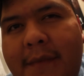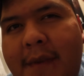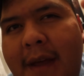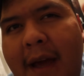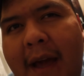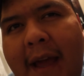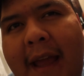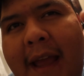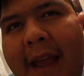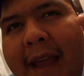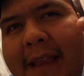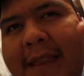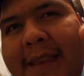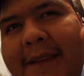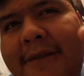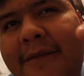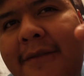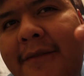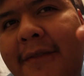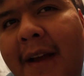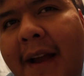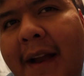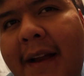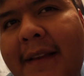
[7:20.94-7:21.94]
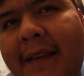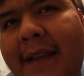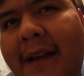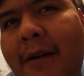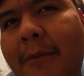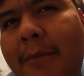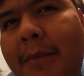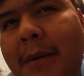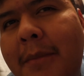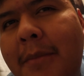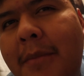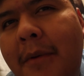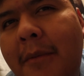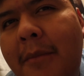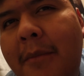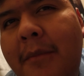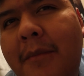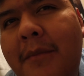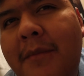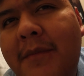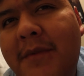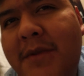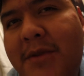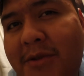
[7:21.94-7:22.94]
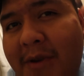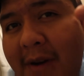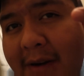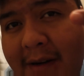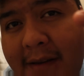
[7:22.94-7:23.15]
I hate the fact how people try